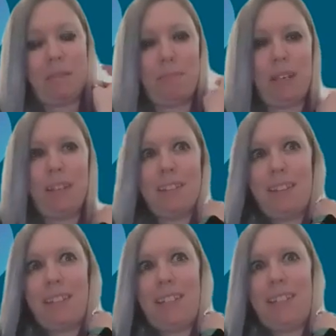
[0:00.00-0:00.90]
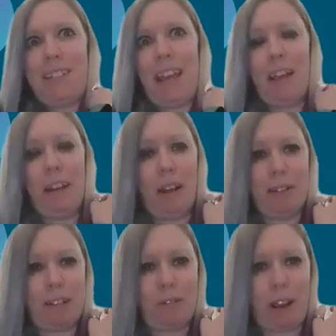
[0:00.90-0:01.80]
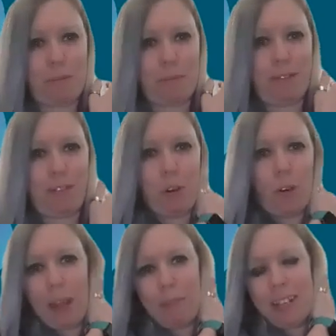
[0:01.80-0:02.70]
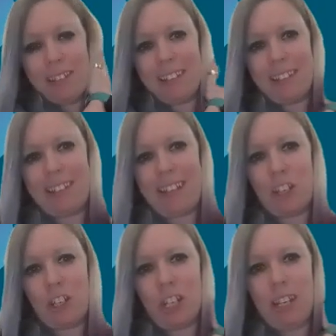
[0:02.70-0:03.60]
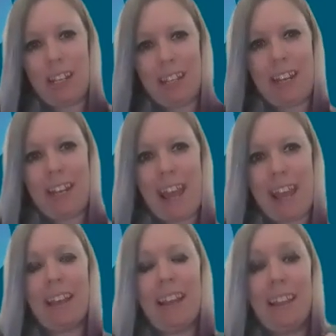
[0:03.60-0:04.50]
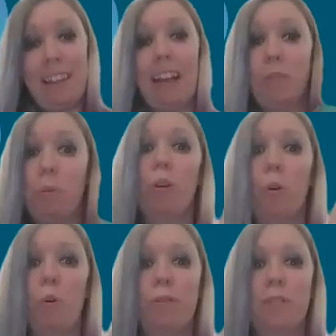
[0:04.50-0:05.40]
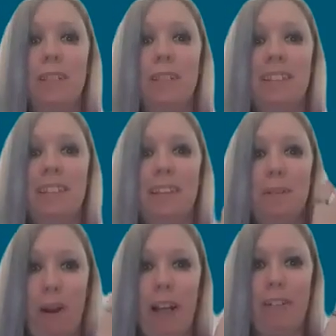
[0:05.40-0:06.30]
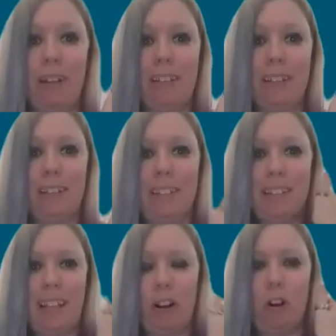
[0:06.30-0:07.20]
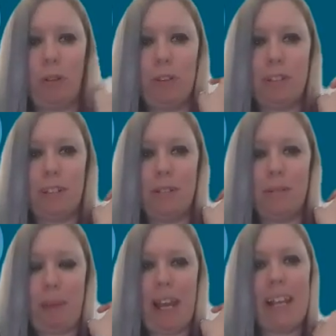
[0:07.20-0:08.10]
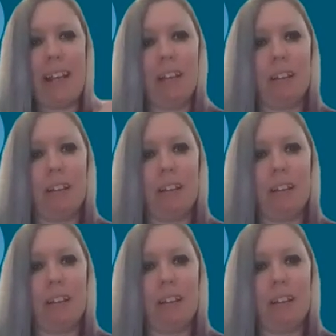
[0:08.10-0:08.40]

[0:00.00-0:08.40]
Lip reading: because of the correct me if I'm wrong here, because of the tension in their neck, that's what causes the migraines, because it's that constant pain.